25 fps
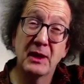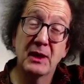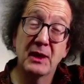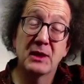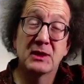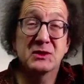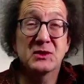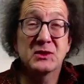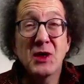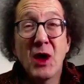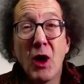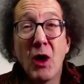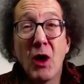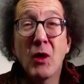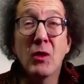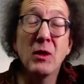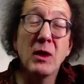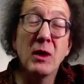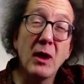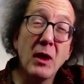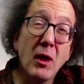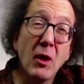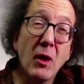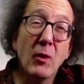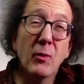So
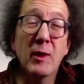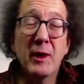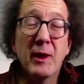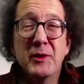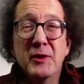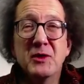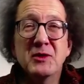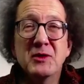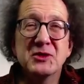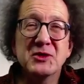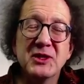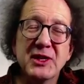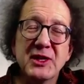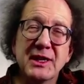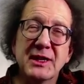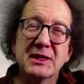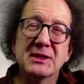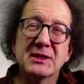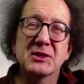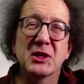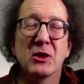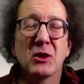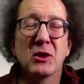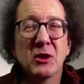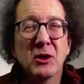whether you see it
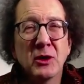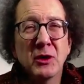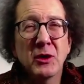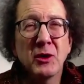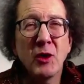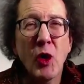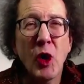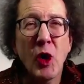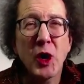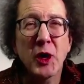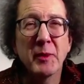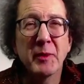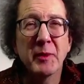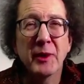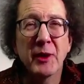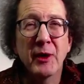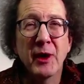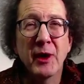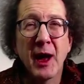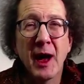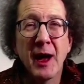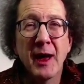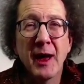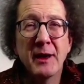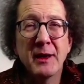as a good argument or
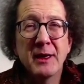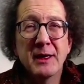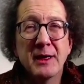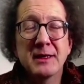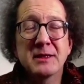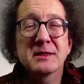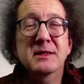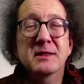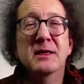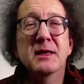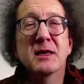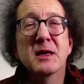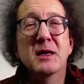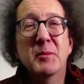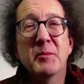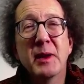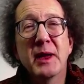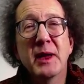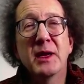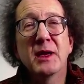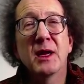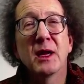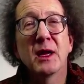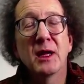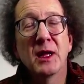not is going to
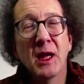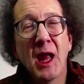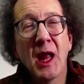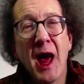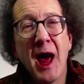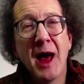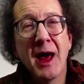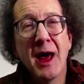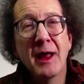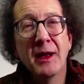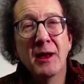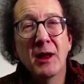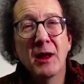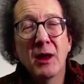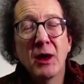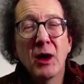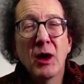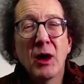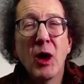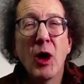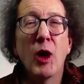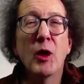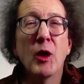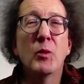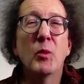depend a lot
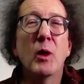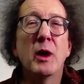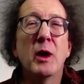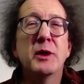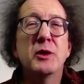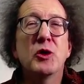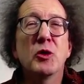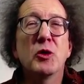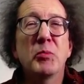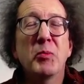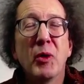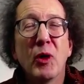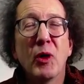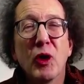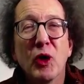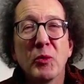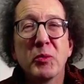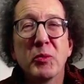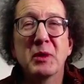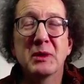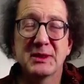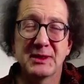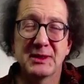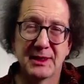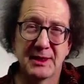on what your
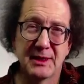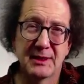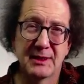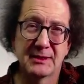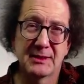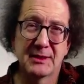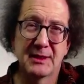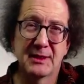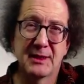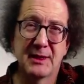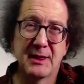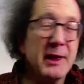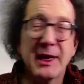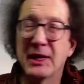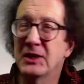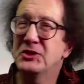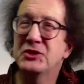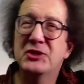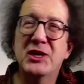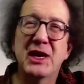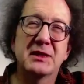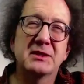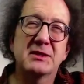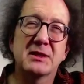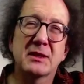purpose is. As
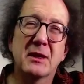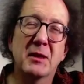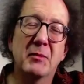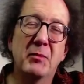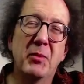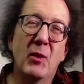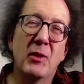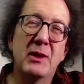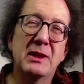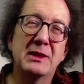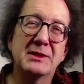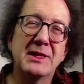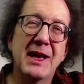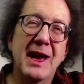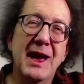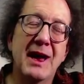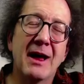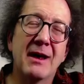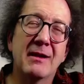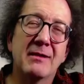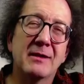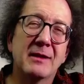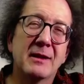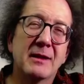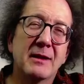Jessica points
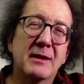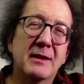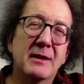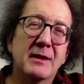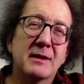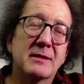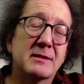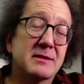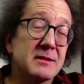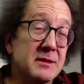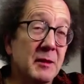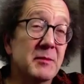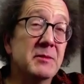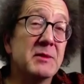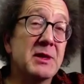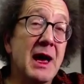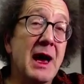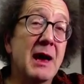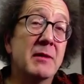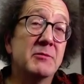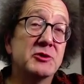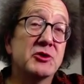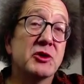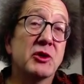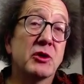out,
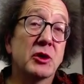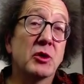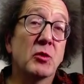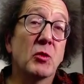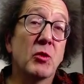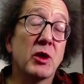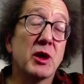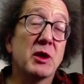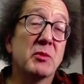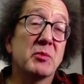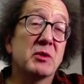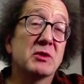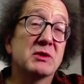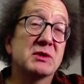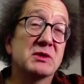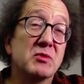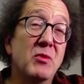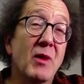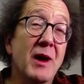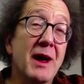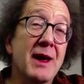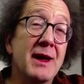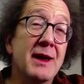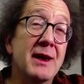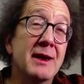sometimes you're going to want to
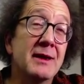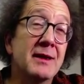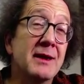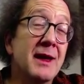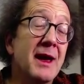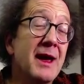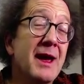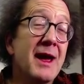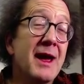persuade,